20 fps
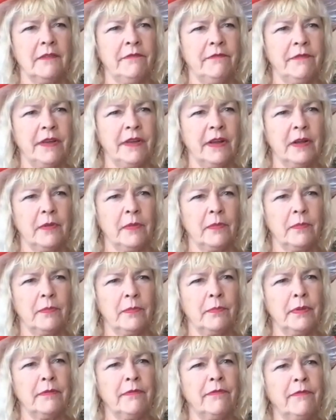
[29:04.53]
a bit
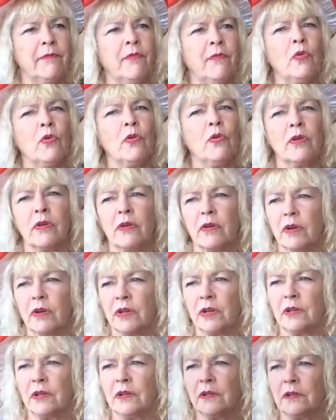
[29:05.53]
before
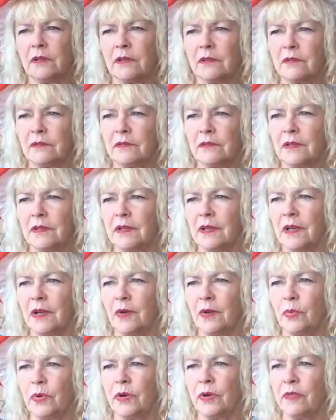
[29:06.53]

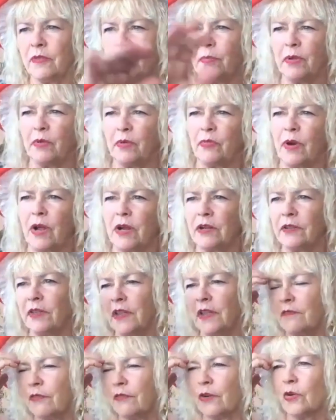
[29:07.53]
whatever the big rock
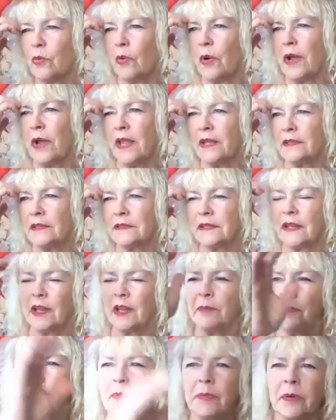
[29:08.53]
thing for Kauai is. I
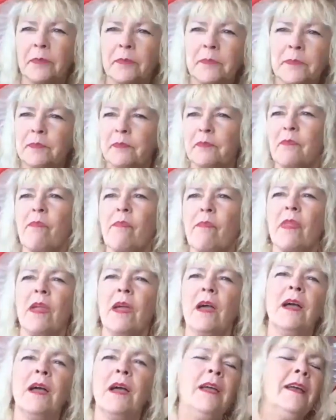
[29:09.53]
can't remember.
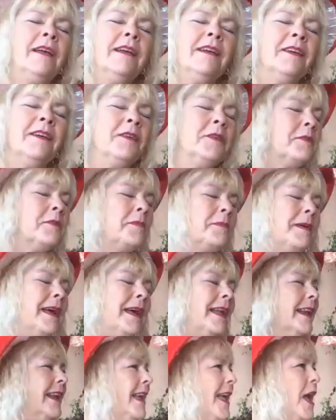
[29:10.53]
Oh
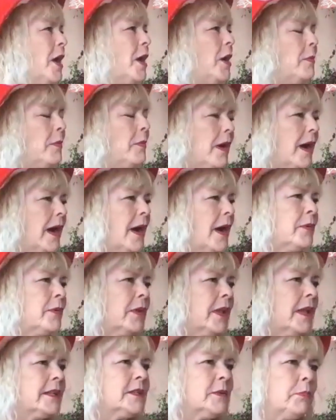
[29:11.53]
man. I
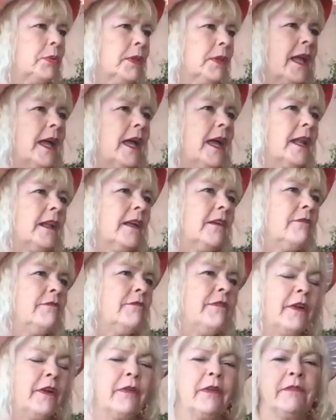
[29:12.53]
would like to plan a
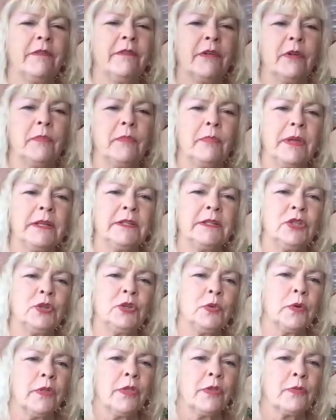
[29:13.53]
very, very big
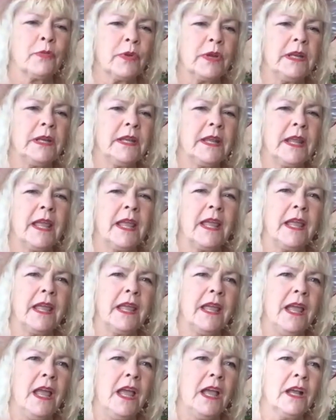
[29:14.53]
2 or 3
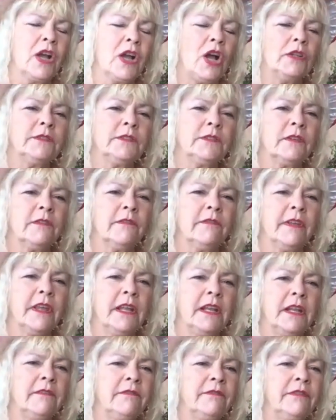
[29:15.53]
day concert
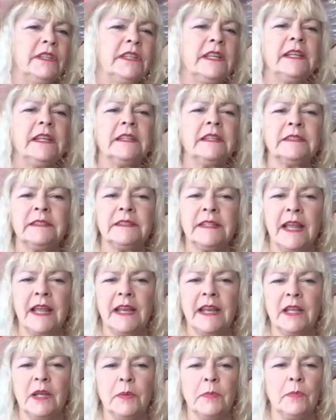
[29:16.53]
event at Vedina
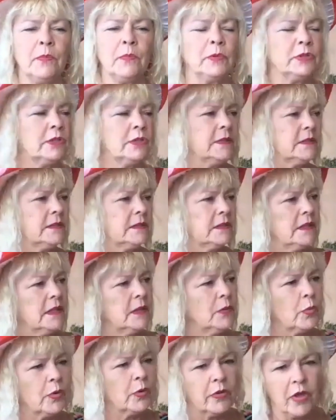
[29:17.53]
Stadium, which is
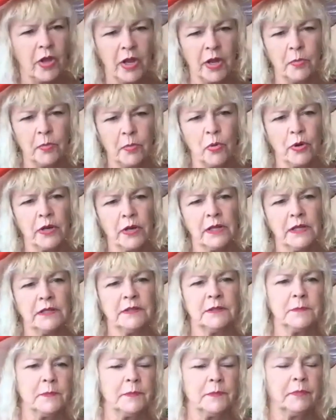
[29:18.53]
where the airport
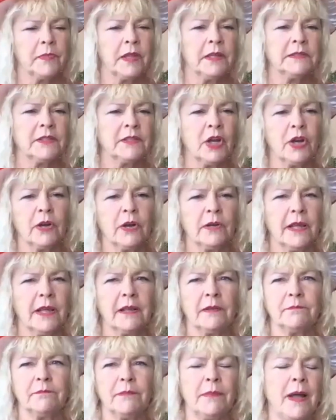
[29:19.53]
is. It's our
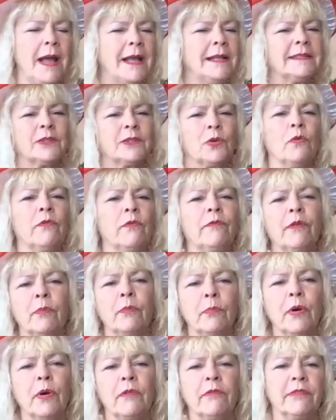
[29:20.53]
like high school
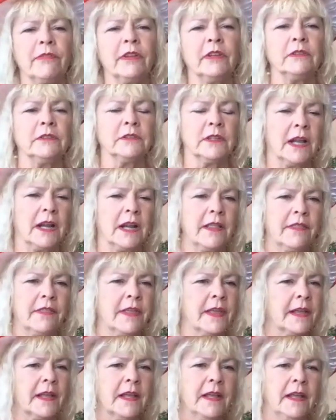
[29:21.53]
football field kind of
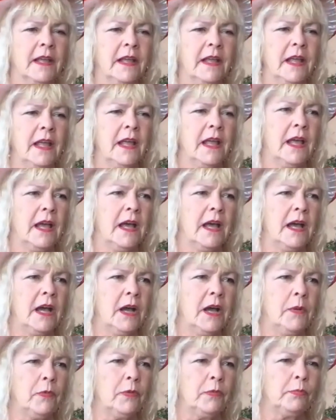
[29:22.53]
thing,
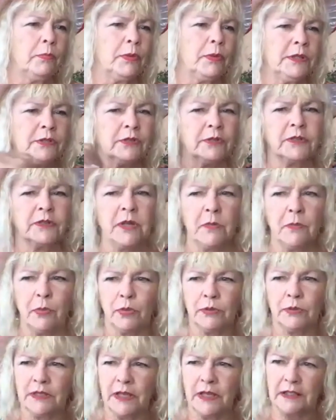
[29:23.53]
with bleachers on
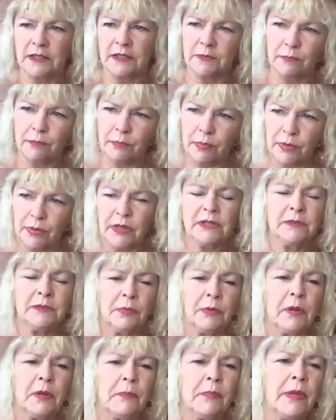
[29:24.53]
both sides. It's
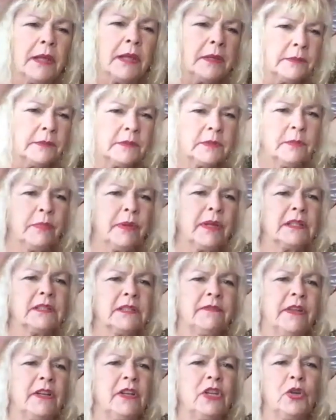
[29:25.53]
pretty big. It's the
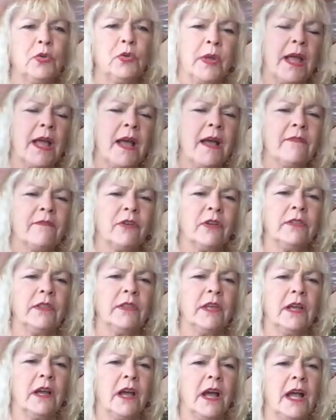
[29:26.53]
biggest venue we have on
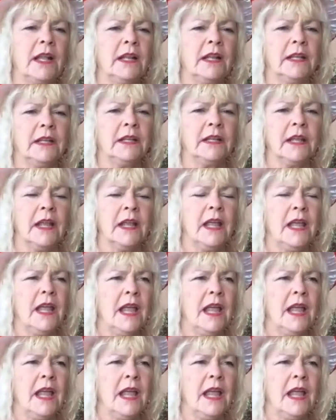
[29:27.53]
the island